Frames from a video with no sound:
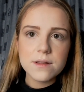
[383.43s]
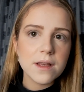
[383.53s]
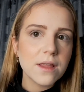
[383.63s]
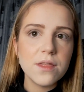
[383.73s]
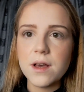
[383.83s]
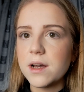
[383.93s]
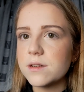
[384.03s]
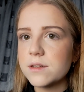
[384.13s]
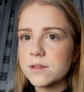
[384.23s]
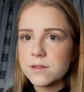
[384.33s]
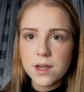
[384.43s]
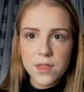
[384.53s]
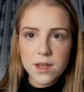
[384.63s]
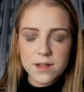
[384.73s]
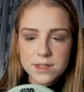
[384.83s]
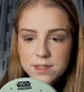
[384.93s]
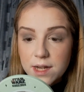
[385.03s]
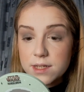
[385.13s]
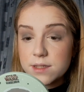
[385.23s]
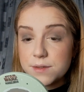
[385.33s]
Like that. I think that's
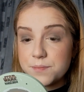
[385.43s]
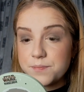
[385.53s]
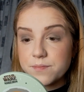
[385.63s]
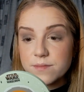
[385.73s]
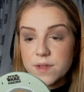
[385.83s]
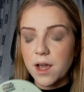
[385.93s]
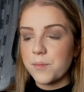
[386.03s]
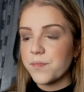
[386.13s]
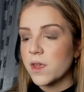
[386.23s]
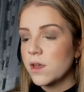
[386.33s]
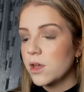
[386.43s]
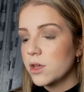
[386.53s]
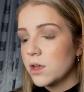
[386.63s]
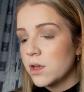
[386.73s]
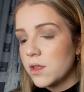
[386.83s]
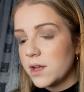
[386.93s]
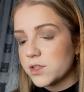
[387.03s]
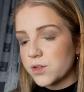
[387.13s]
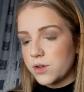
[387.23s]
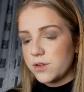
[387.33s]
nice. Yeah,
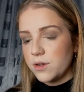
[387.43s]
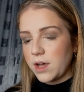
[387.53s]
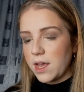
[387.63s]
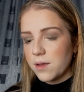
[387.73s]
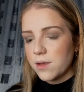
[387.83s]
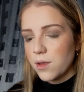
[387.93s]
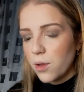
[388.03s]
that's good. Okay.